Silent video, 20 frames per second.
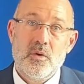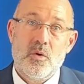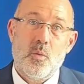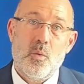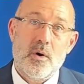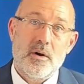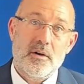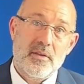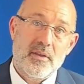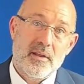
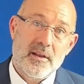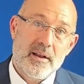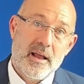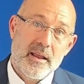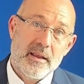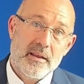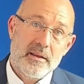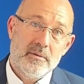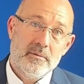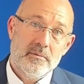What do they
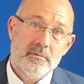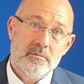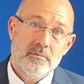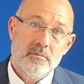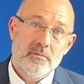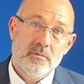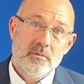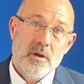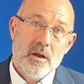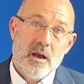like?
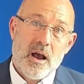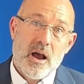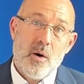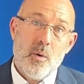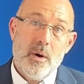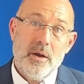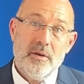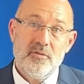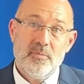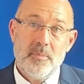
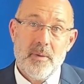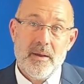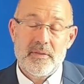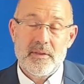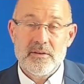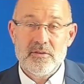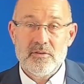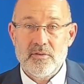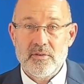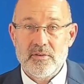How else might
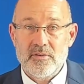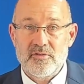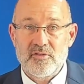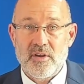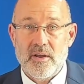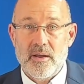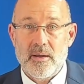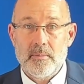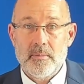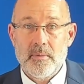they do this
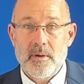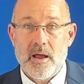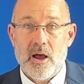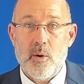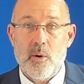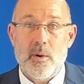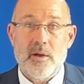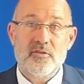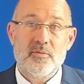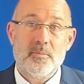job?
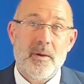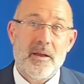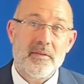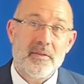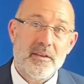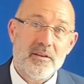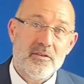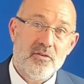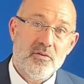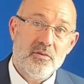How else might
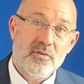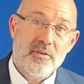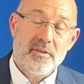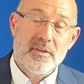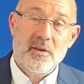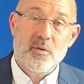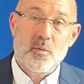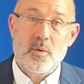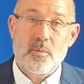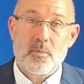they do the
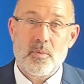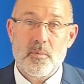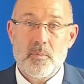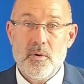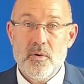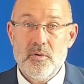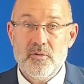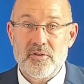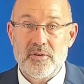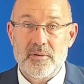thing we're
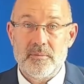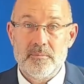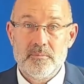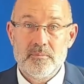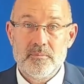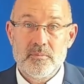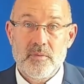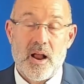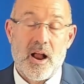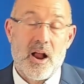proposing?
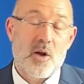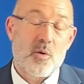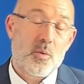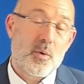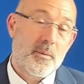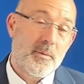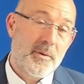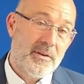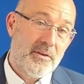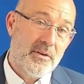Are
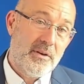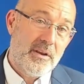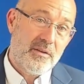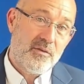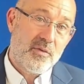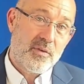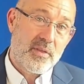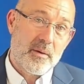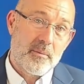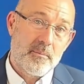we unique
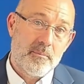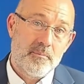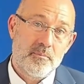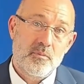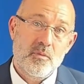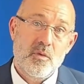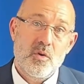for them?